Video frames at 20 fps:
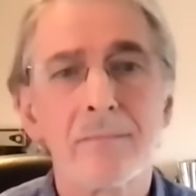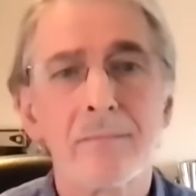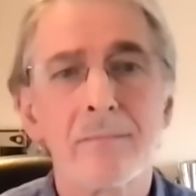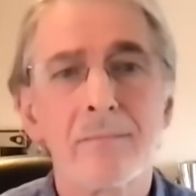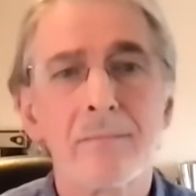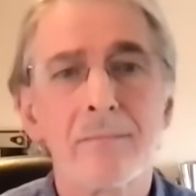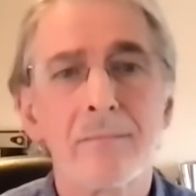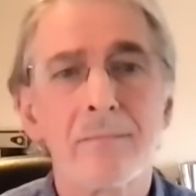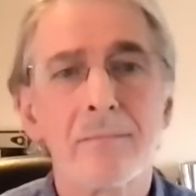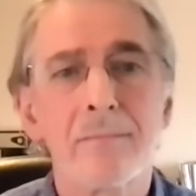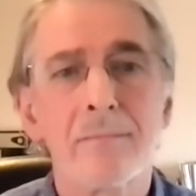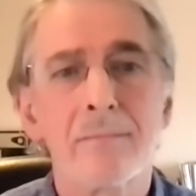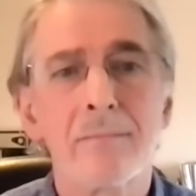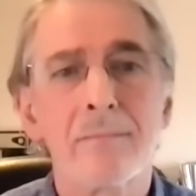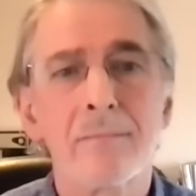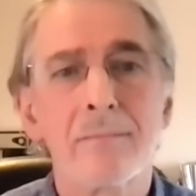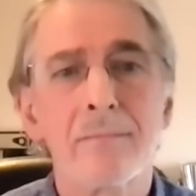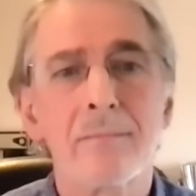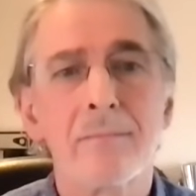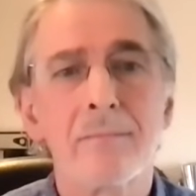
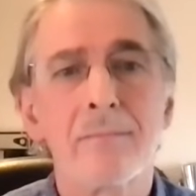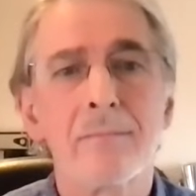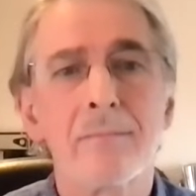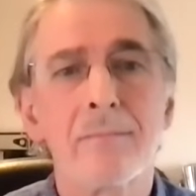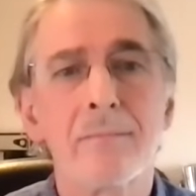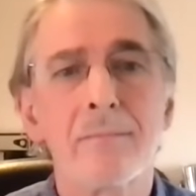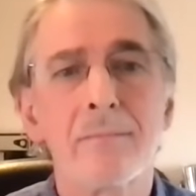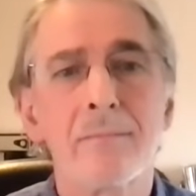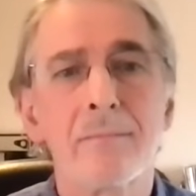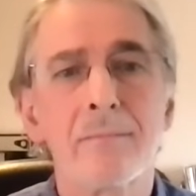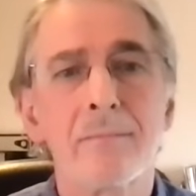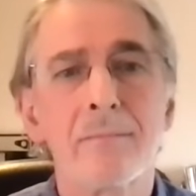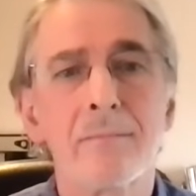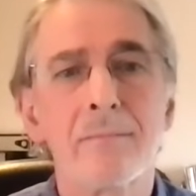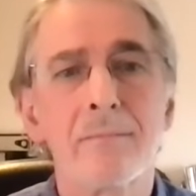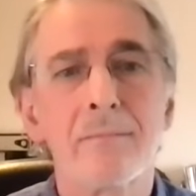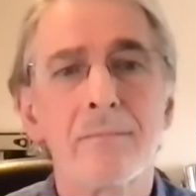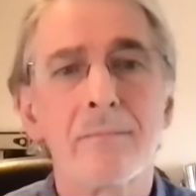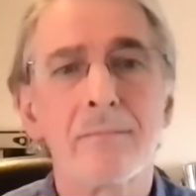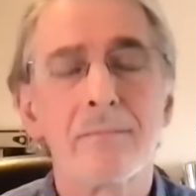
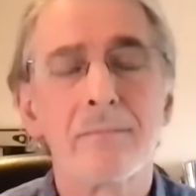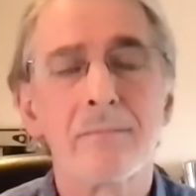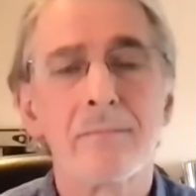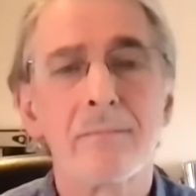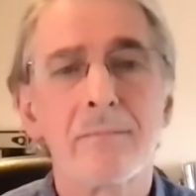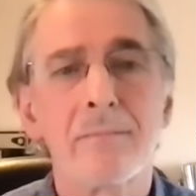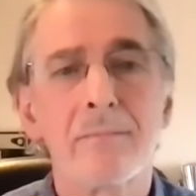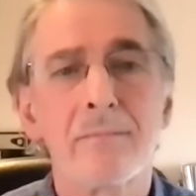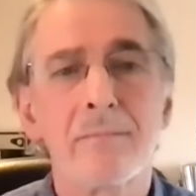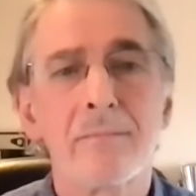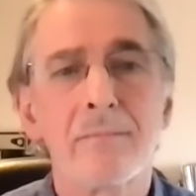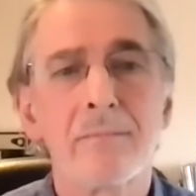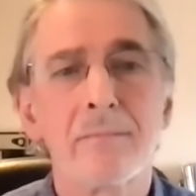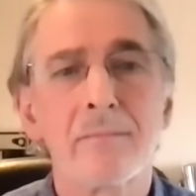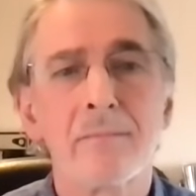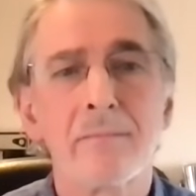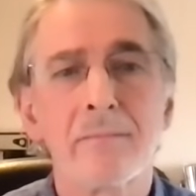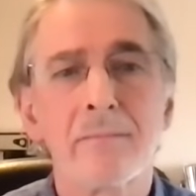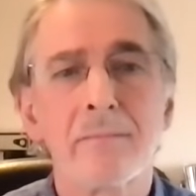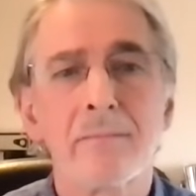
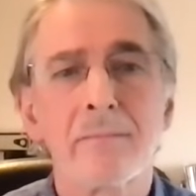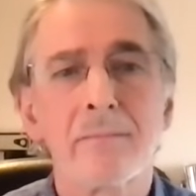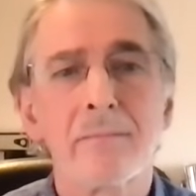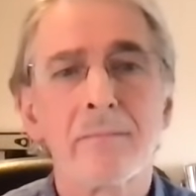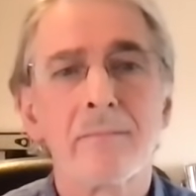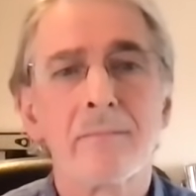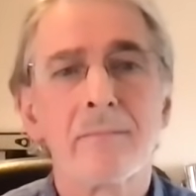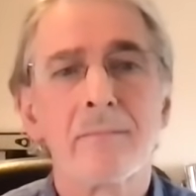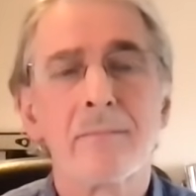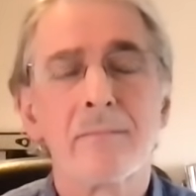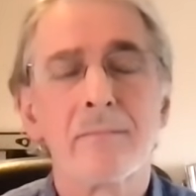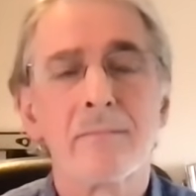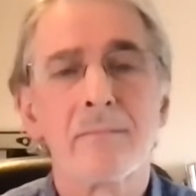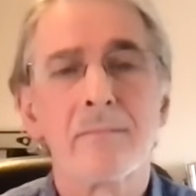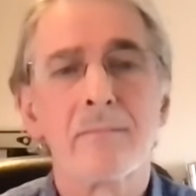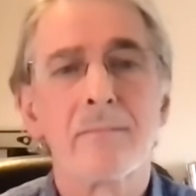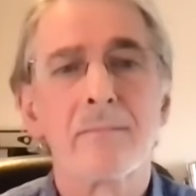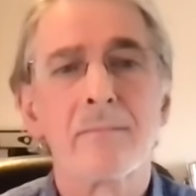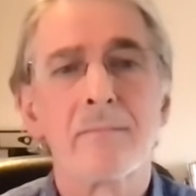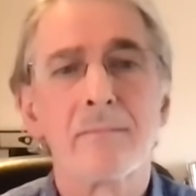
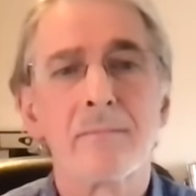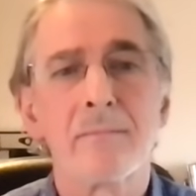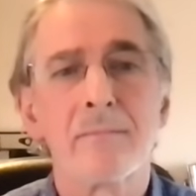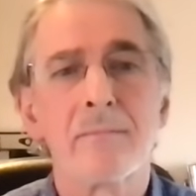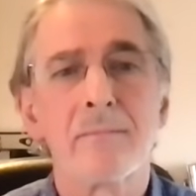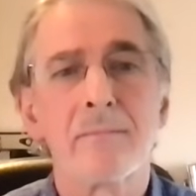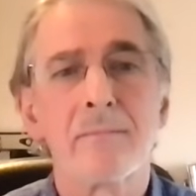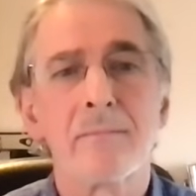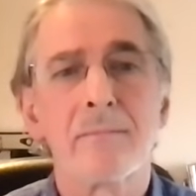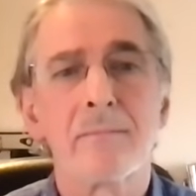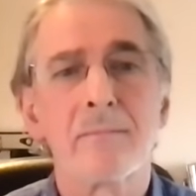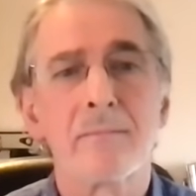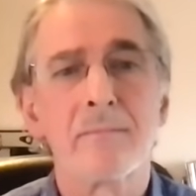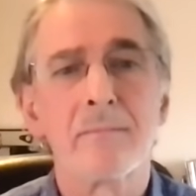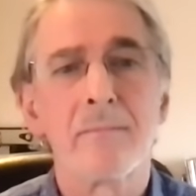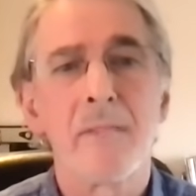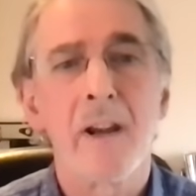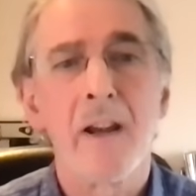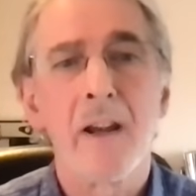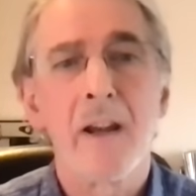
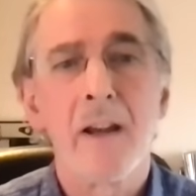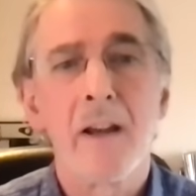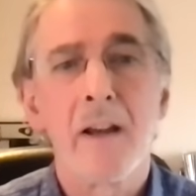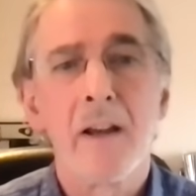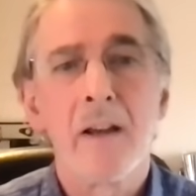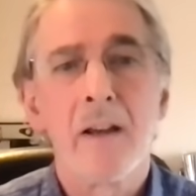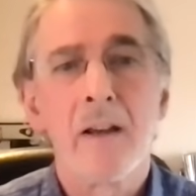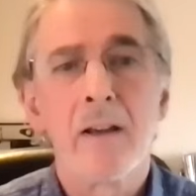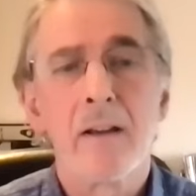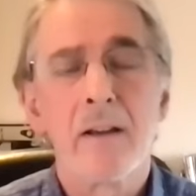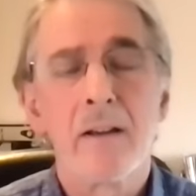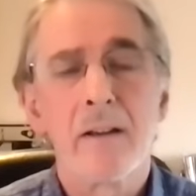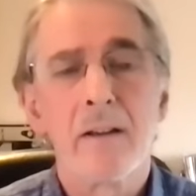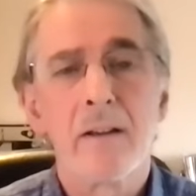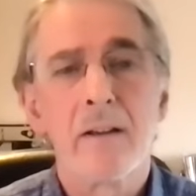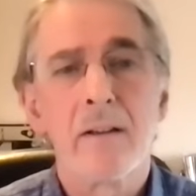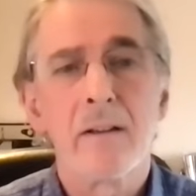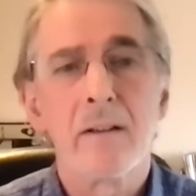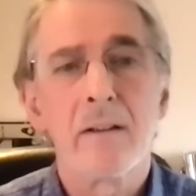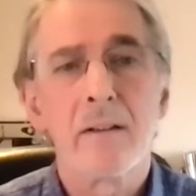
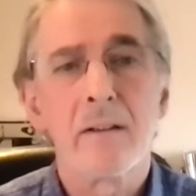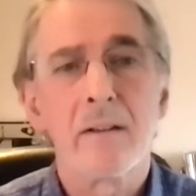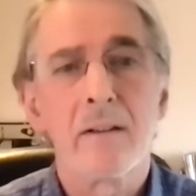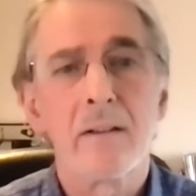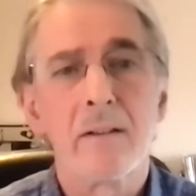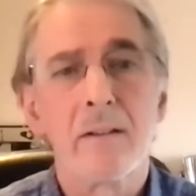(not speaking)